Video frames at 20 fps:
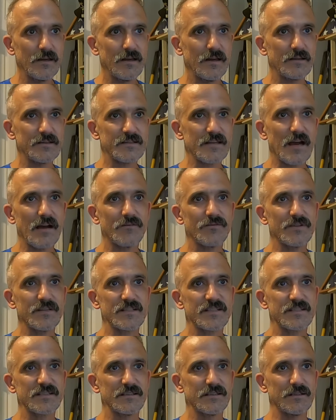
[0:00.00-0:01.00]
It's
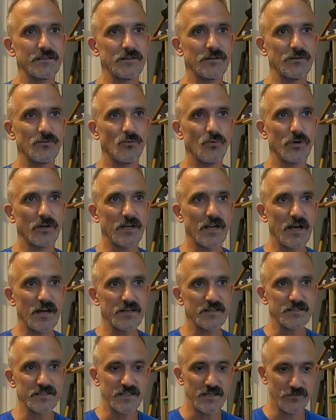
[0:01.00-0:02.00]
obviously where God
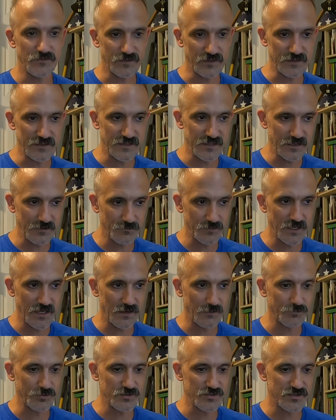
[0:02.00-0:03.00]
is giving them an
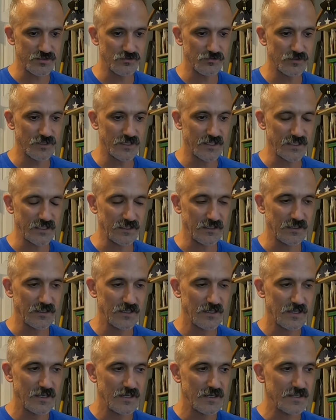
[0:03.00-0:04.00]
opportunity
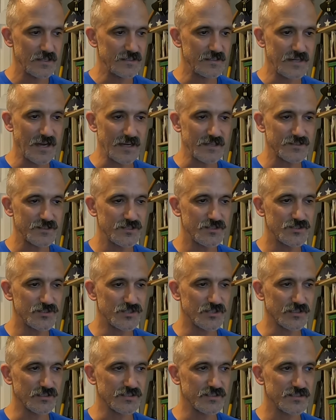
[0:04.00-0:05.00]
not to
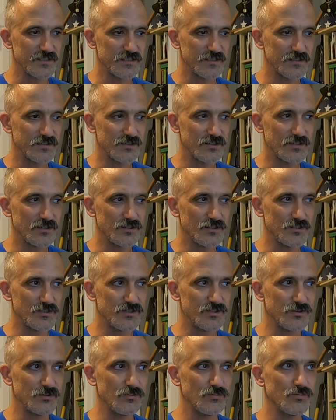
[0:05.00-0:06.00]
just
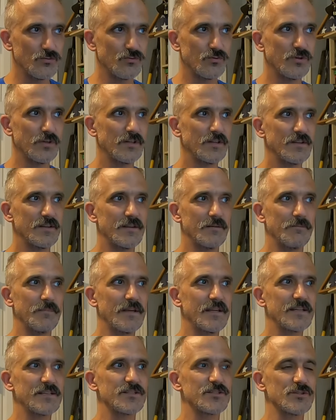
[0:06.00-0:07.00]
do the
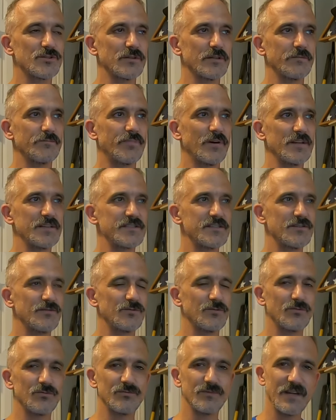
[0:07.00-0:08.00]
ministry, but to
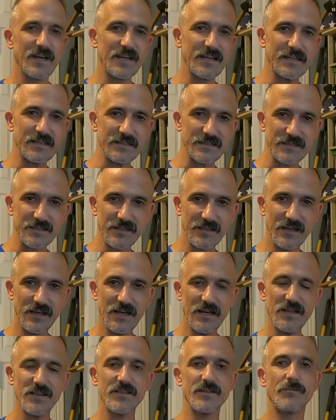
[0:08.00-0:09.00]
unite
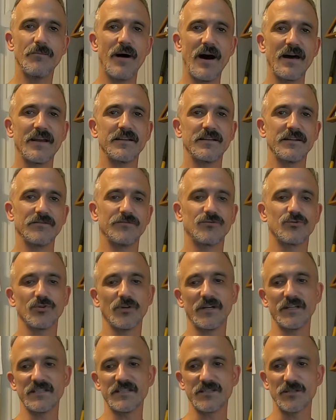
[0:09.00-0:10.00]
the body of
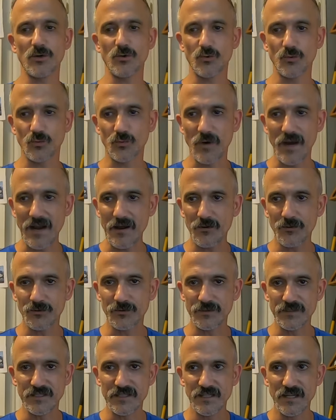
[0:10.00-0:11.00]
Christ
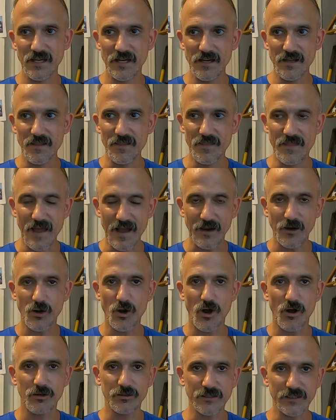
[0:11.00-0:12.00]
around that
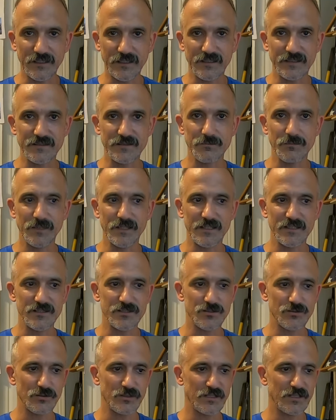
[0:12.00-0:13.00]
calling into
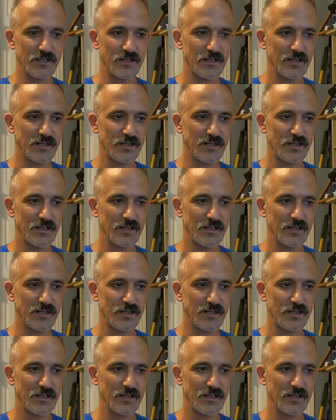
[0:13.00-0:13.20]
ministry.